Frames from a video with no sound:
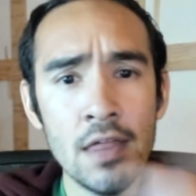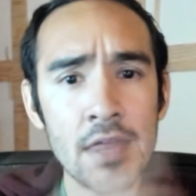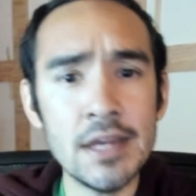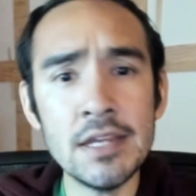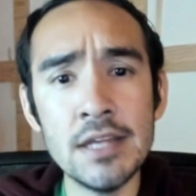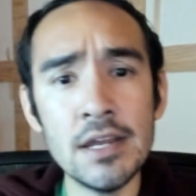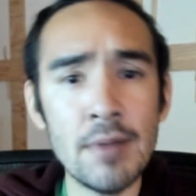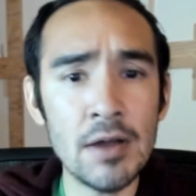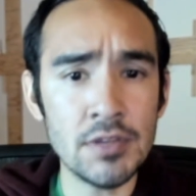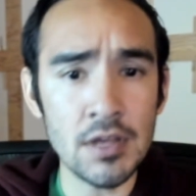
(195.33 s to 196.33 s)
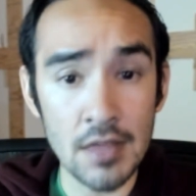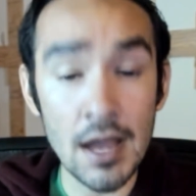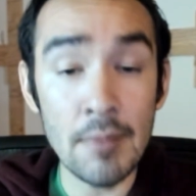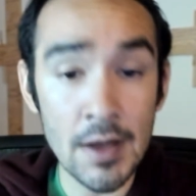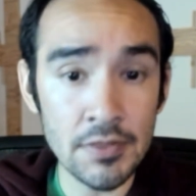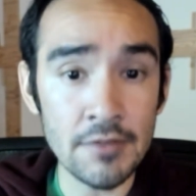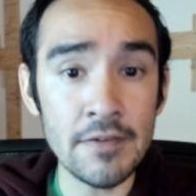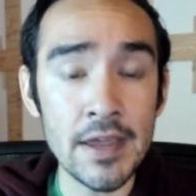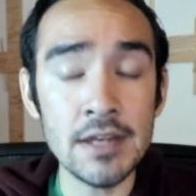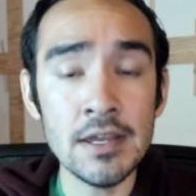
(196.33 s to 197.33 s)
that he did about the
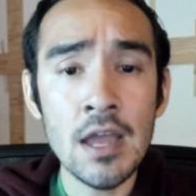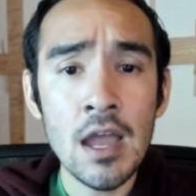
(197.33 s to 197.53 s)
Fate